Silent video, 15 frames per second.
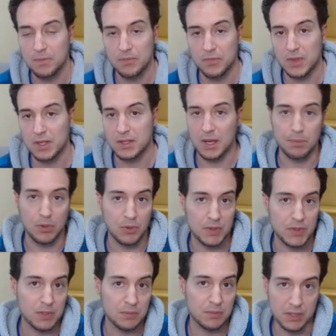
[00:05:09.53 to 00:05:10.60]
tempo and
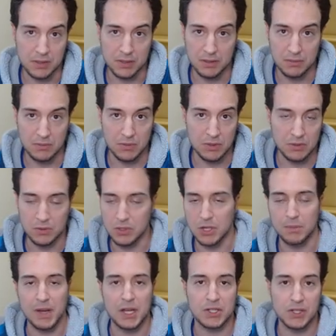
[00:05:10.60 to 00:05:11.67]
stability. You could
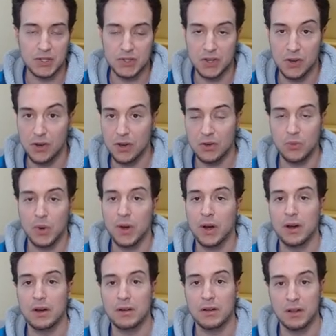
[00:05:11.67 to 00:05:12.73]
imagine a scenario
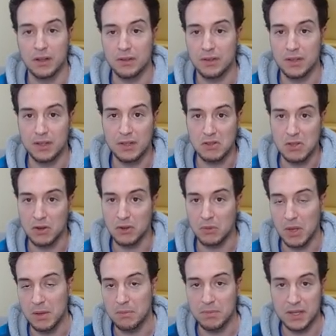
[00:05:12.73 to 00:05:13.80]
where,
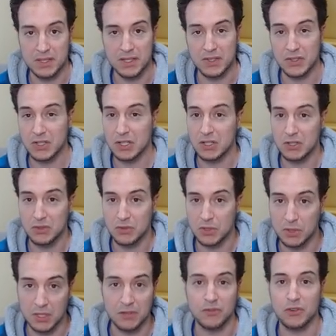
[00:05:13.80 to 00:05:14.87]
a business
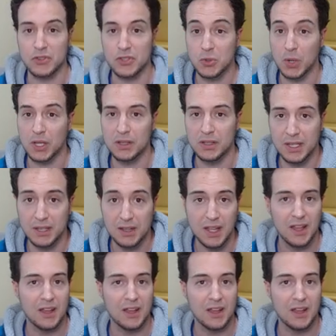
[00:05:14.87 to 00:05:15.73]
delivers quickly,